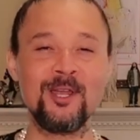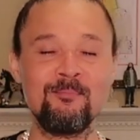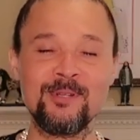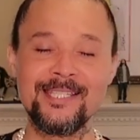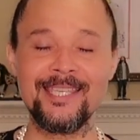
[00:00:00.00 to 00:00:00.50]

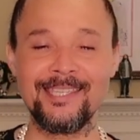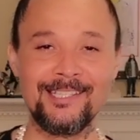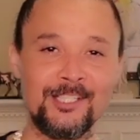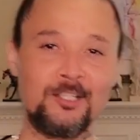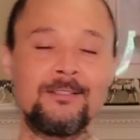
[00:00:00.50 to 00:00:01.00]
one
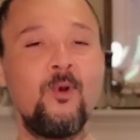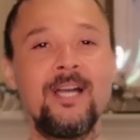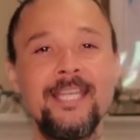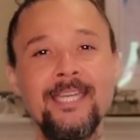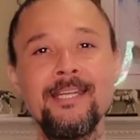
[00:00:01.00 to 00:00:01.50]
particular
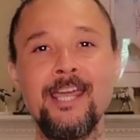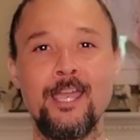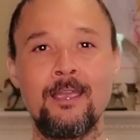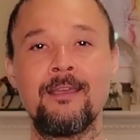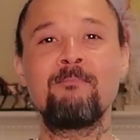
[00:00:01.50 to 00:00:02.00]
one in
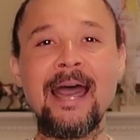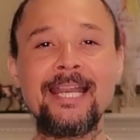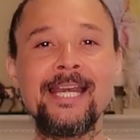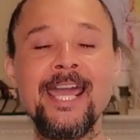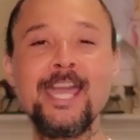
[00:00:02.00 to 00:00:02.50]
there
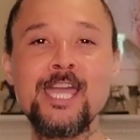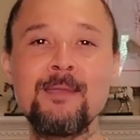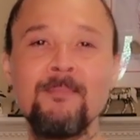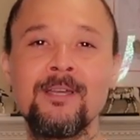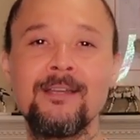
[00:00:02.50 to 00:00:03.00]
by the
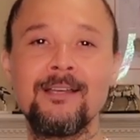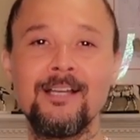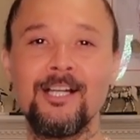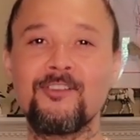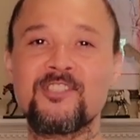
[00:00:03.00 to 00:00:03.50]
name
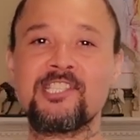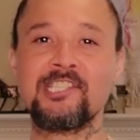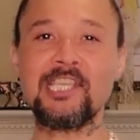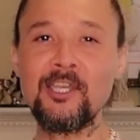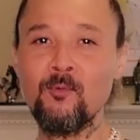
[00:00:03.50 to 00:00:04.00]
of
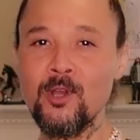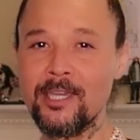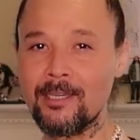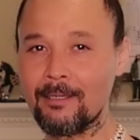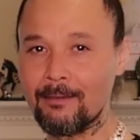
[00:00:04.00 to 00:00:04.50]

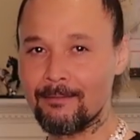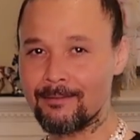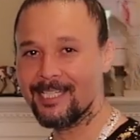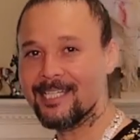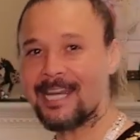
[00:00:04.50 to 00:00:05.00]
Seaweed.
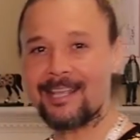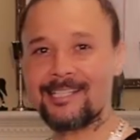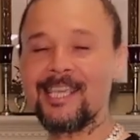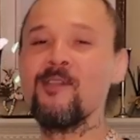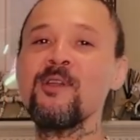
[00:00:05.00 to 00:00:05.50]
Now,
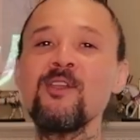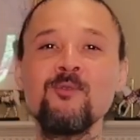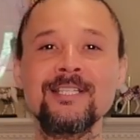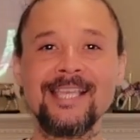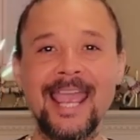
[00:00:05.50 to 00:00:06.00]

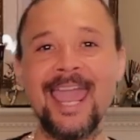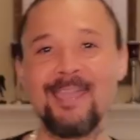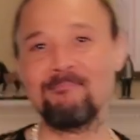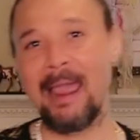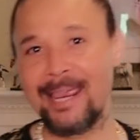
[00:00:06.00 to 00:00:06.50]
Seaweed was a
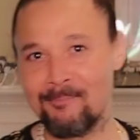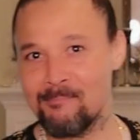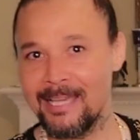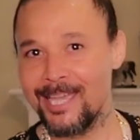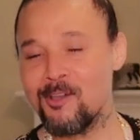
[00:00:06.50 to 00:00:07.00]

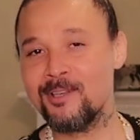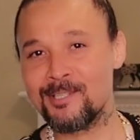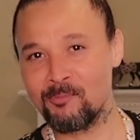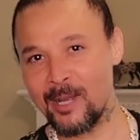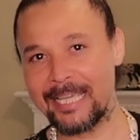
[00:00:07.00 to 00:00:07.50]
gangbanger. He
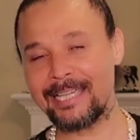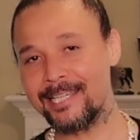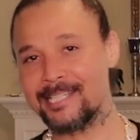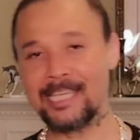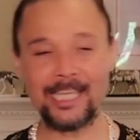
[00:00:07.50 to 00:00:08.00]
was one of
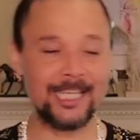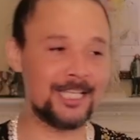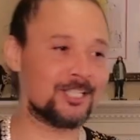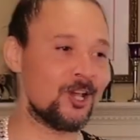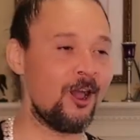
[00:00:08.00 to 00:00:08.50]

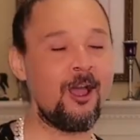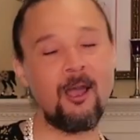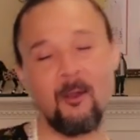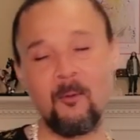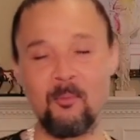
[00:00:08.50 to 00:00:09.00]
Eazy-E's
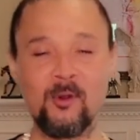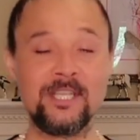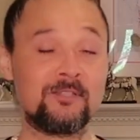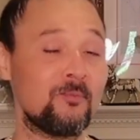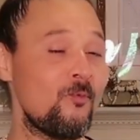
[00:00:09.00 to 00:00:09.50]

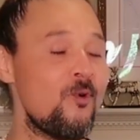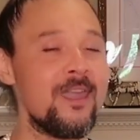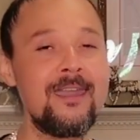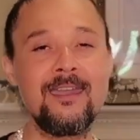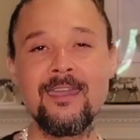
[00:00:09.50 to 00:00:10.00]
homeboys from
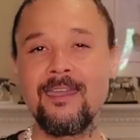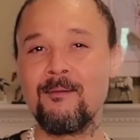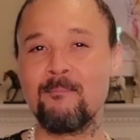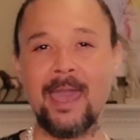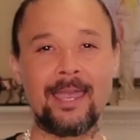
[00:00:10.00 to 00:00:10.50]

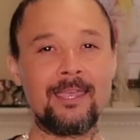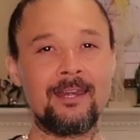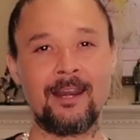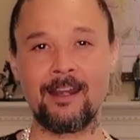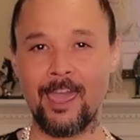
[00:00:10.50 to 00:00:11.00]
way back
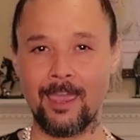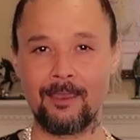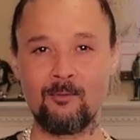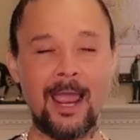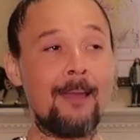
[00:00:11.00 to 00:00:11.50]
in the day,
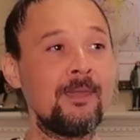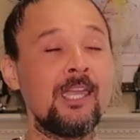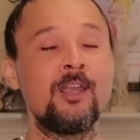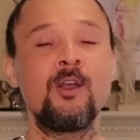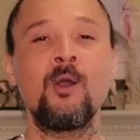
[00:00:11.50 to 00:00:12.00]
right? I
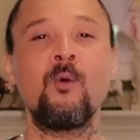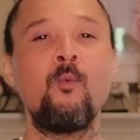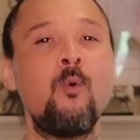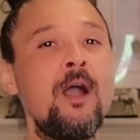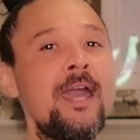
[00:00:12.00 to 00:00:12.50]

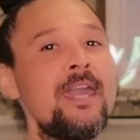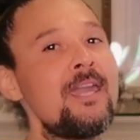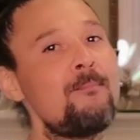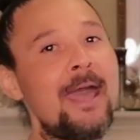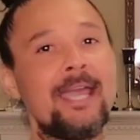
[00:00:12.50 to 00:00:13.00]
mean,
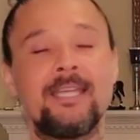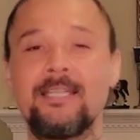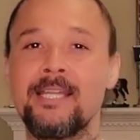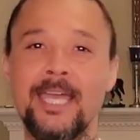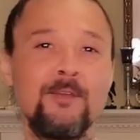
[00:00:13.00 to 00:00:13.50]
way back in
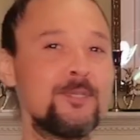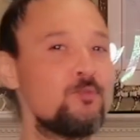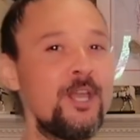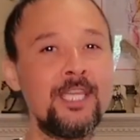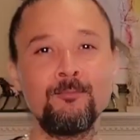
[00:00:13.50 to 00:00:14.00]
the day. He
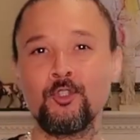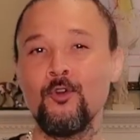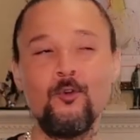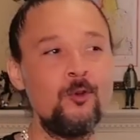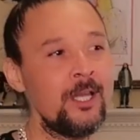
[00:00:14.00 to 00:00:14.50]
was with him
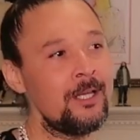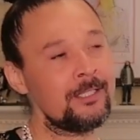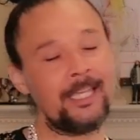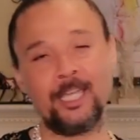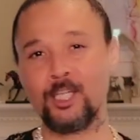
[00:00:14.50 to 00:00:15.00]
through
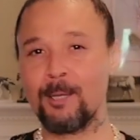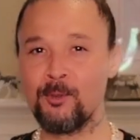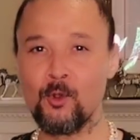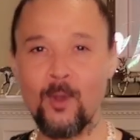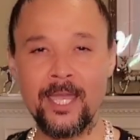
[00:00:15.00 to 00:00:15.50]
the N
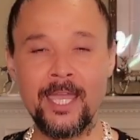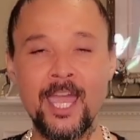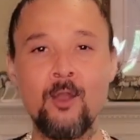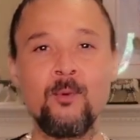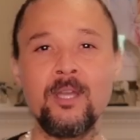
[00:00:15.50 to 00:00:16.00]
W A
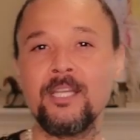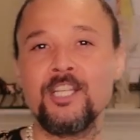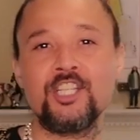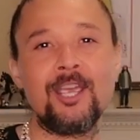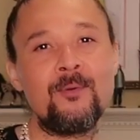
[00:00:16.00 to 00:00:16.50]
era,
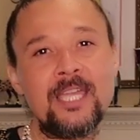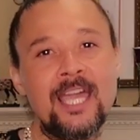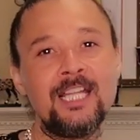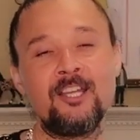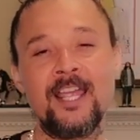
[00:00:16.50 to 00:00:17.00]
the Jerry
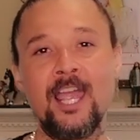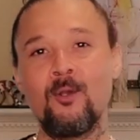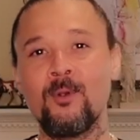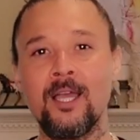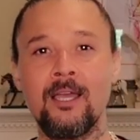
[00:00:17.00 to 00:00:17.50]
Heller
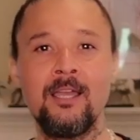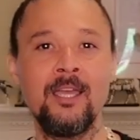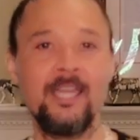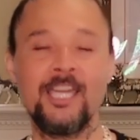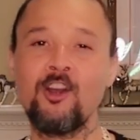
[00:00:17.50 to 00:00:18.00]
era,
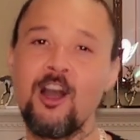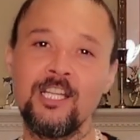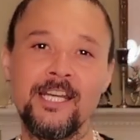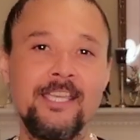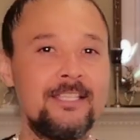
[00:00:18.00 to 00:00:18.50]
and
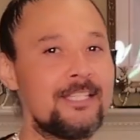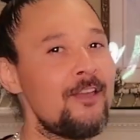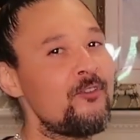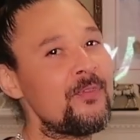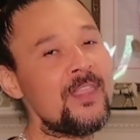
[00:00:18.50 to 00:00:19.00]
all of these
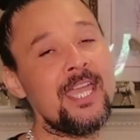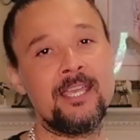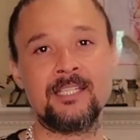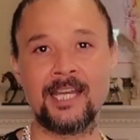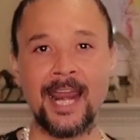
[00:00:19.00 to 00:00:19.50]
different
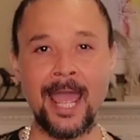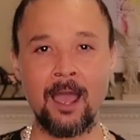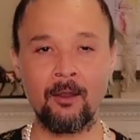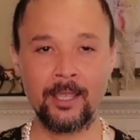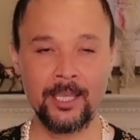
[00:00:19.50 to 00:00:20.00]
things. And
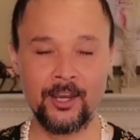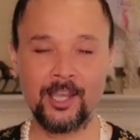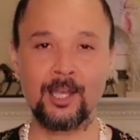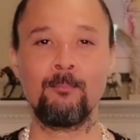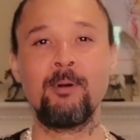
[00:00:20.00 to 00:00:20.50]
now,
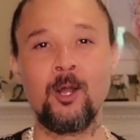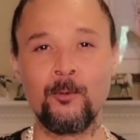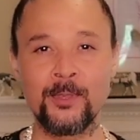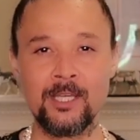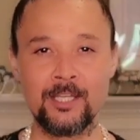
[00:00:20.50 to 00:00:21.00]
here come
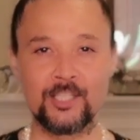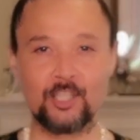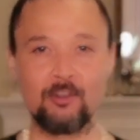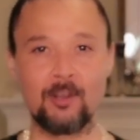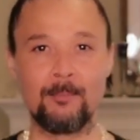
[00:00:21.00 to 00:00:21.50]
Bone
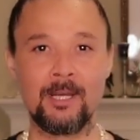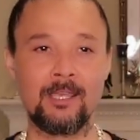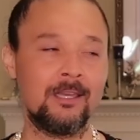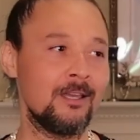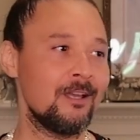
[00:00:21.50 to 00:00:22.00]

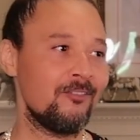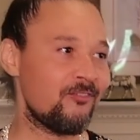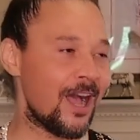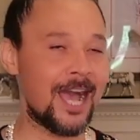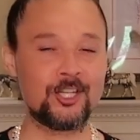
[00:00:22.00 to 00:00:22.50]
Thugs-N-Harmony.
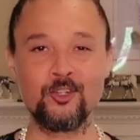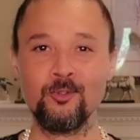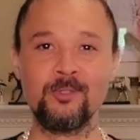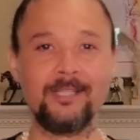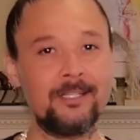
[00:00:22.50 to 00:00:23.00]
Five
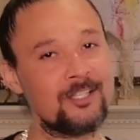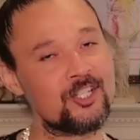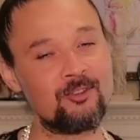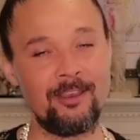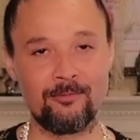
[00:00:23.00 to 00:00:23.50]
true
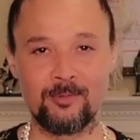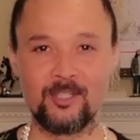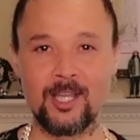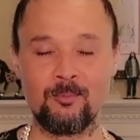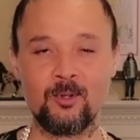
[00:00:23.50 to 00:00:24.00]
thugs straight from
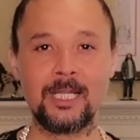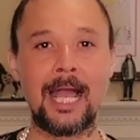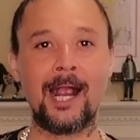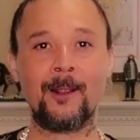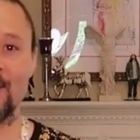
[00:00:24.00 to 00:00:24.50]
the double
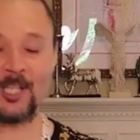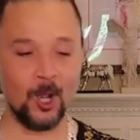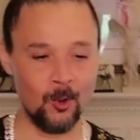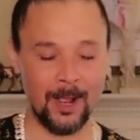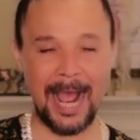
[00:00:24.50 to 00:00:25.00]
Glock.
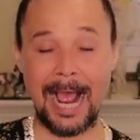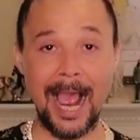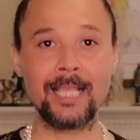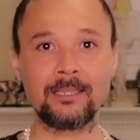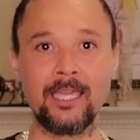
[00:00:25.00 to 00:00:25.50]
So,
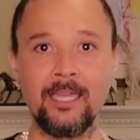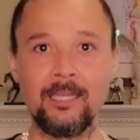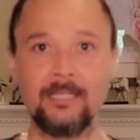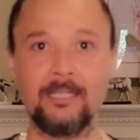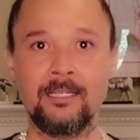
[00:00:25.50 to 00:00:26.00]
I
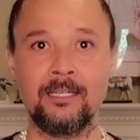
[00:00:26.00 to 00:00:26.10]
think